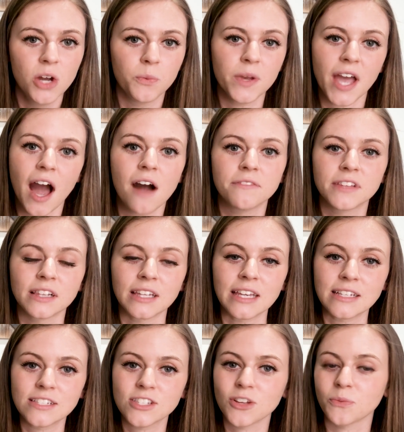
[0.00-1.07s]
we have the
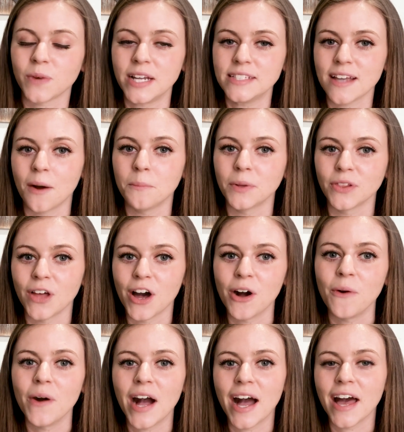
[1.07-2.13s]
links right down
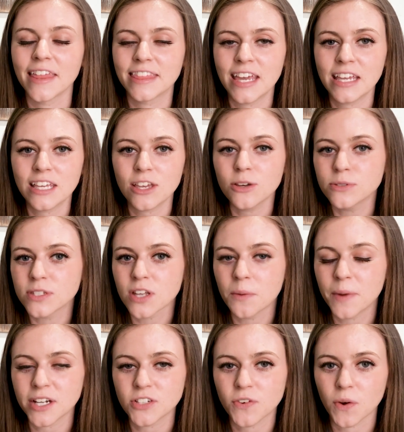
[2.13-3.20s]
below. Uh, thank you so
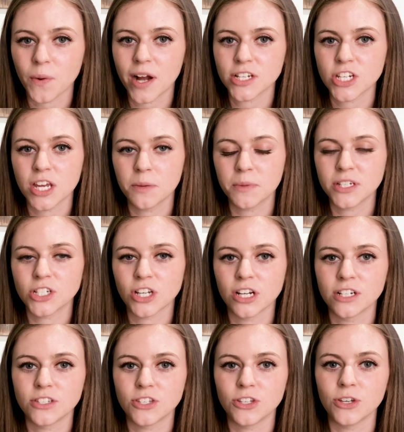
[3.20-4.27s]
much for watching. Be
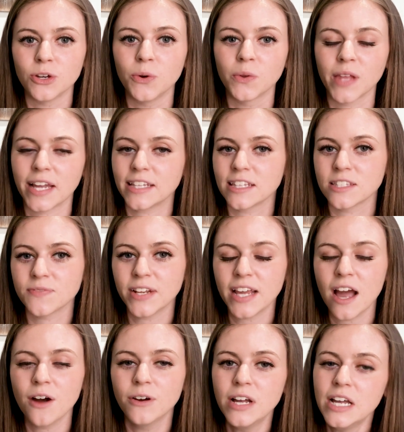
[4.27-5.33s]
sure to like this
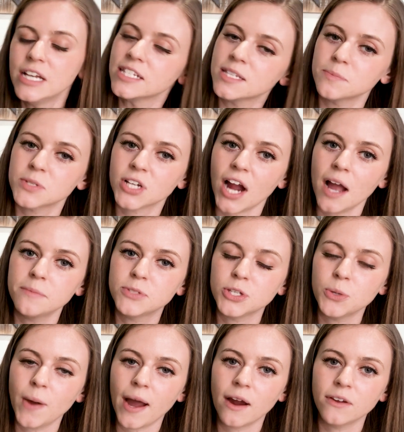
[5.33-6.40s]
video, subscribe
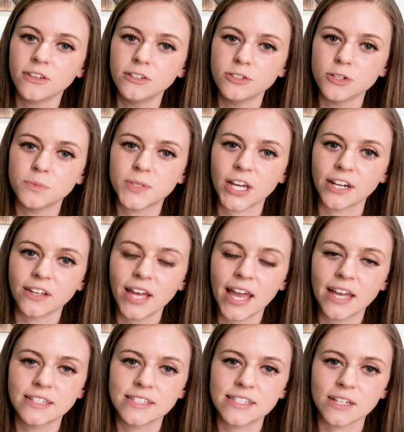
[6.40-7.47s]
to our YouTube channel,
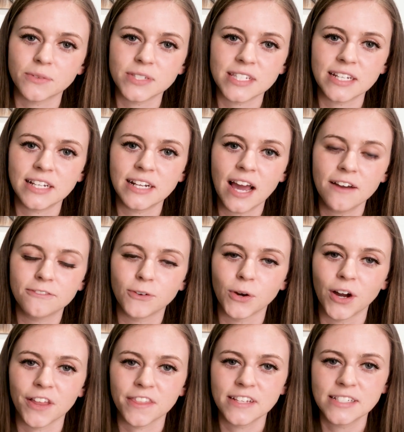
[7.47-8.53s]
and stick with ZDNet
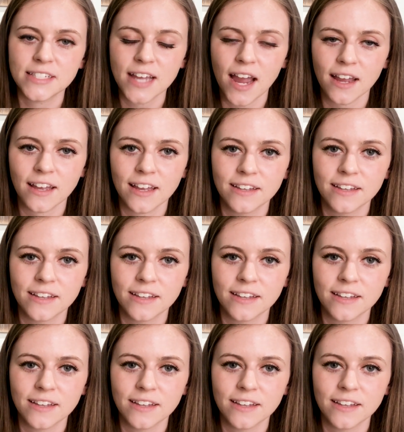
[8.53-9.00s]
for all things tech.